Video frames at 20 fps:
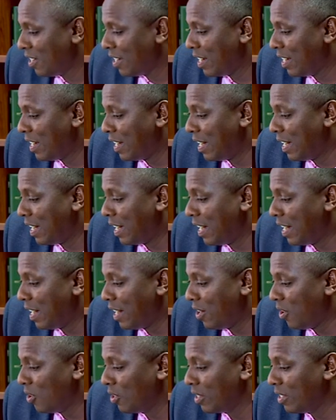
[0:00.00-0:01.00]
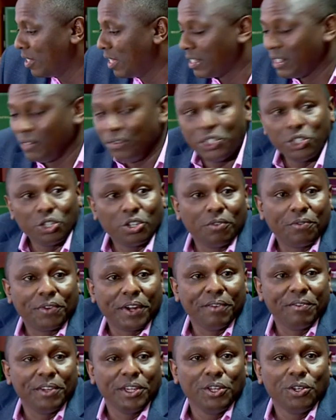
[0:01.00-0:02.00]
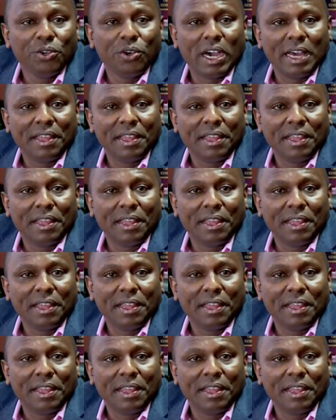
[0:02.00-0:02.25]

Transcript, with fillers: Uh, on the division of revenue,